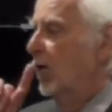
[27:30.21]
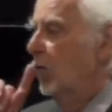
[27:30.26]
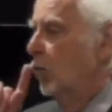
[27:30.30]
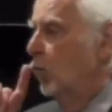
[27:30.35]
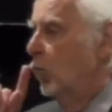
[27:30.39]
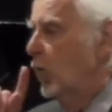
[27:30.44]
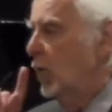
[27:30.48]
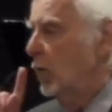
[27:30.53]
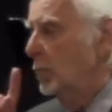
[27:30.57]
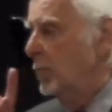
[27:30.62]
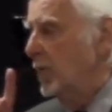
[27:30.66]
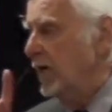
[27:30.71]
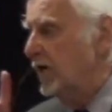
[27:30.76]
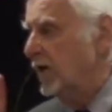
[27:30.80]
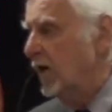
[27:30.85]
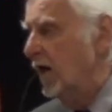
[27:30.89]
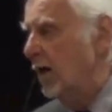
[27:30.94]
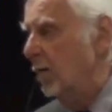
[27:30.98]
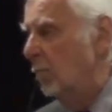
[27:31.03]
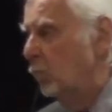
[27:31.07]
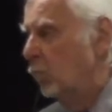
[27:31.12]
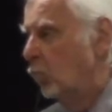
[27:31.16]
will
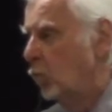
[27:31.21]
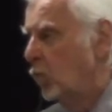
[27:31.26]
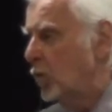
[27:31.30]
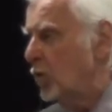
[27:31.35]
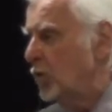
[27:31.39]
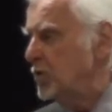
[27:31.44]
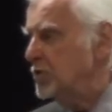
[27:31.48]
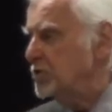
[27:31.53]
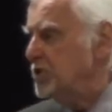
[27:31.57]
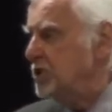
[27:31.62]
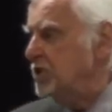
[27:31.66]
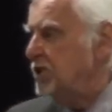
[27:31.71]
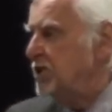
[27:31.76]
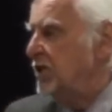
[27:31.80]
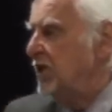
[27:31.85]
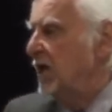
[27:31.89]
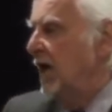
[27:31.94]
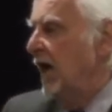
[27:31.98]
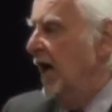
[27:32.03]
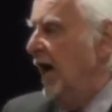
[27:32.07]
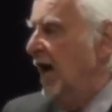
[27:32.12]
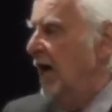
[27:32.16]
become worse
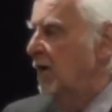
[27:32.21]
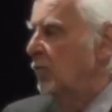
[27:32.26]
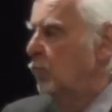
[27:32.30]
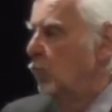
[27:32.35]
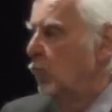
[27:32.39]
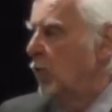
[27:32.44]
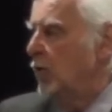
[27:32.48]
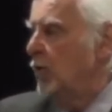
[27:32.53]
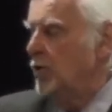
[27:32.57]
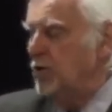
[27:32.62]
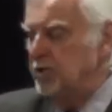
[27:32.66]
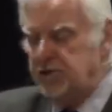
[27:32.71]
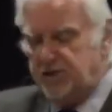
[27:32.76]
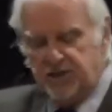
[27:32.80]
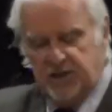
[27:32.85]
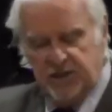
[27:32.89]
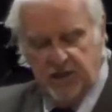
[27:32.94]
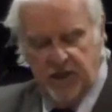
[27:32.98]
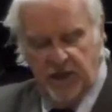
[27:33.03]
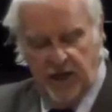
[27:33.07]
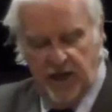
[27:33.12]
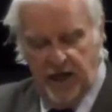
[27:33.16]
and
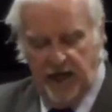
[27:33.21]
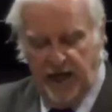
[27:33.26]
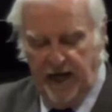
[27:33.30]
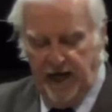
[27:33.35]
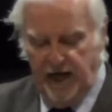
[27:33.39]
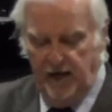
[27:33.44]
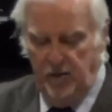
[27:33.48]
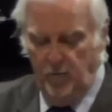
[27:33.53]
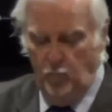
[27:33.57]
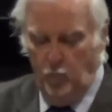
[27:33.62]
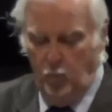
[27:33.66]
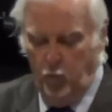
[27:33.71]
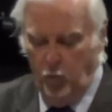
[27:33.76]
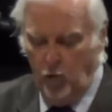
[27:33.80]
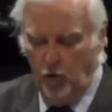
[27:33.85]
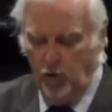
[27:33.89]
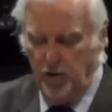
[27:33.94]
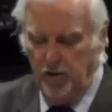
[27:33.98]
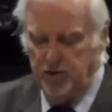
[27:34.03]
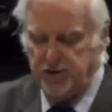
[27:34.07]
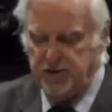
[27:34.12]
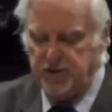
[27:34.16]
worse and
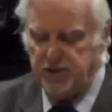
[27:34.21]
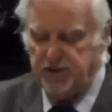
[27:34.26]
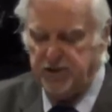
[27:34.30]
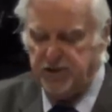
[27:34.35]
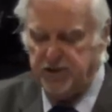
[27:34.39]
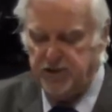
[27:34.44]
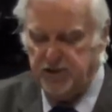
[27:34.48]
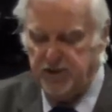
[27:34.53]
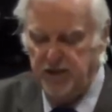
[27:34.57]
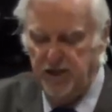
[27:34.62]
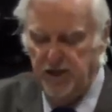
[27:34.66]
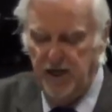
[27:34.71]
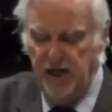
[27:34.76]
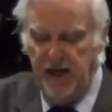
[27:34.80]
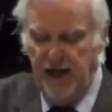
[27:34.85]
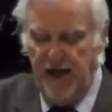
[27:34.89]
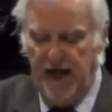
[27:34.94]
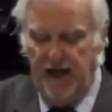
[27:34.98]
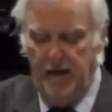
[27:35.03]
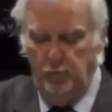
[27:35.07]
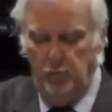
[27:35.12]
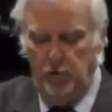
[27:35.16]
worse
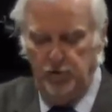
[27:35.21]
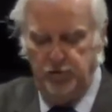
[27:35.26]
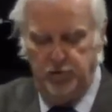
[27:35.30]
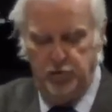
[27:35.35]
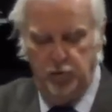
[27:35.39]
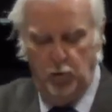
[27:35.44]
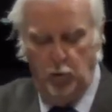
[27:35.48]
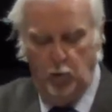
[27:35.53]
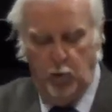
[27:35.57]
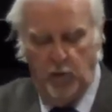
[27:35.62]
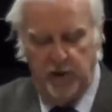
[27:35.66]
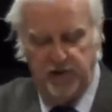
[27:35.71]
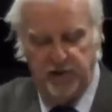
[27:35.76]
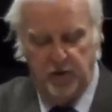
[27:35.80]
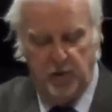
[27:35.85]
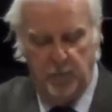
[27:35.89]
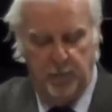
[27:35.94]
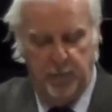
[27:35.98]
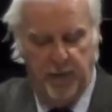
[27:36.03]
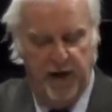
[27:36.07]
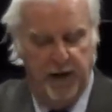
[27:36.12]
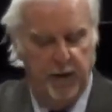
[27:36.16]
and will do what
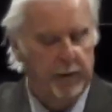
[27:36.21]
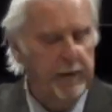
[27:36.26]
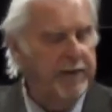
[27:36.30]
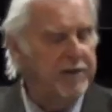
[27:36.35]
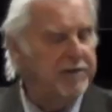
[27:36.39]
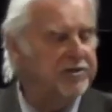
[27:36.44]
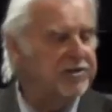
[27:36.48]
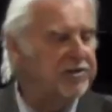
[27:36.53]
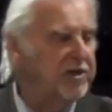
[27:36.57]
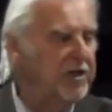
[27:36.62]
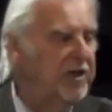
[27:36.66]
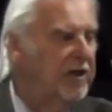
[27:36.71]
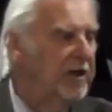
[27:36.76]
their parents